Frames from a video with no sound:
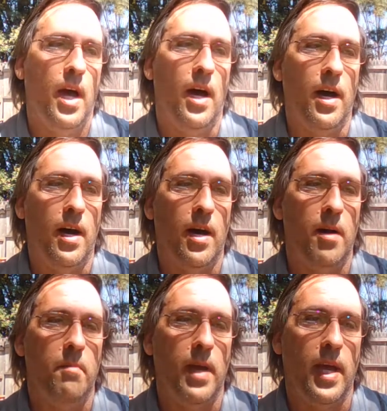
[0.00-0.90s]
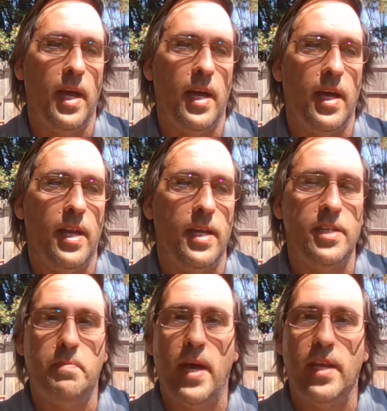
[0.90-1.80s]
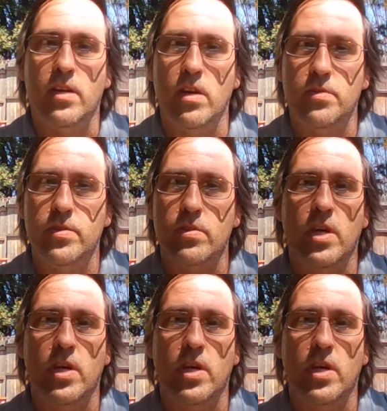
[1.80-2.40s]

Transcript: and Hispanic culture